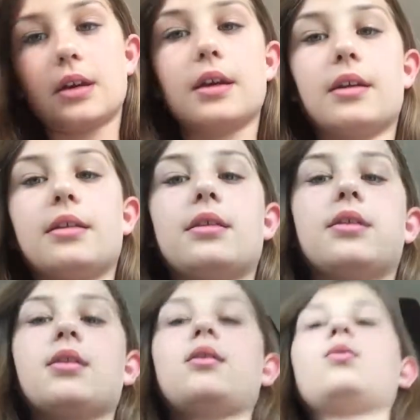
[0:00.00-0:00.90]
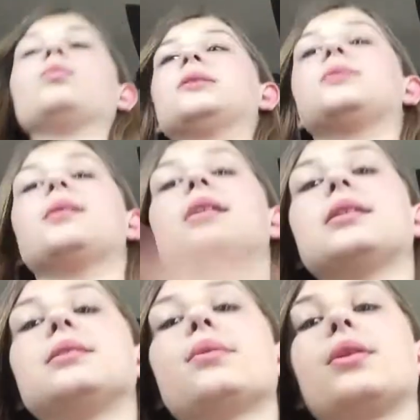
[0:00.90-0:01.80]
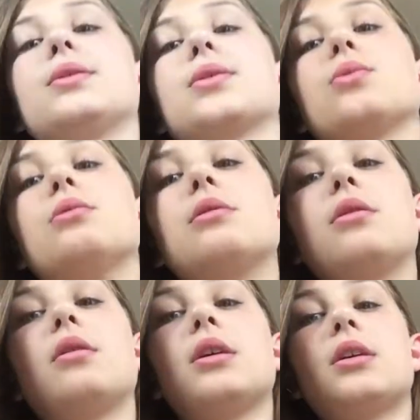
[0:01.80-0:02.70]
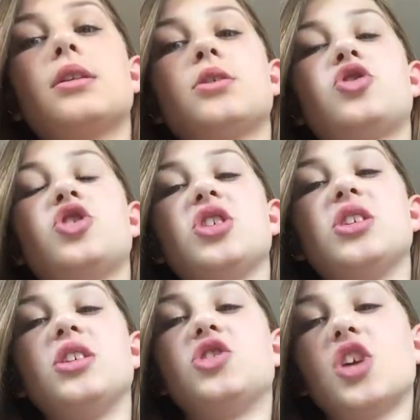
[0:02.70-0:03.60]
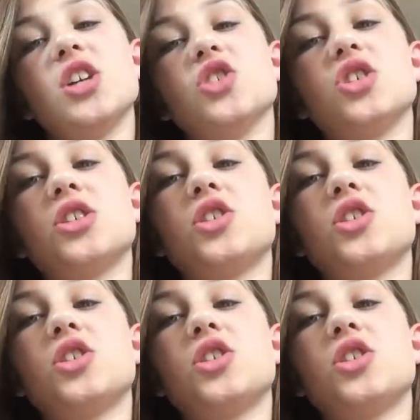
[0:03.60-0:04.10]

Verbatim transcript: And then once we get to middle school, she changes.